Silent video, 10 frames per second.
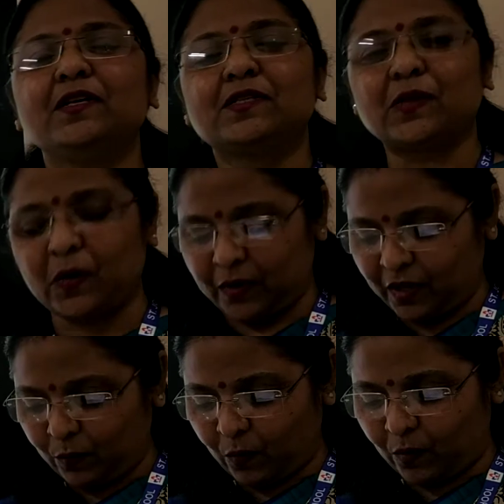So
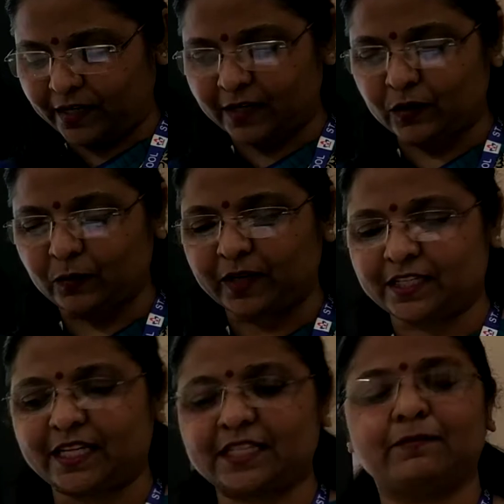he wanted to
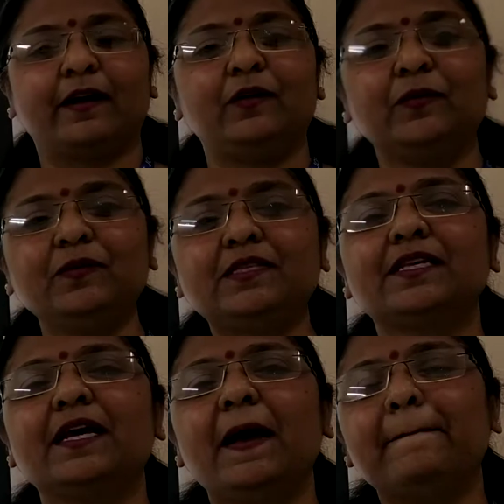purchase
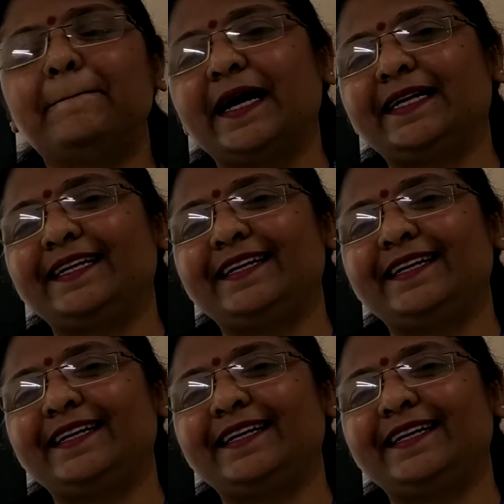balloons, but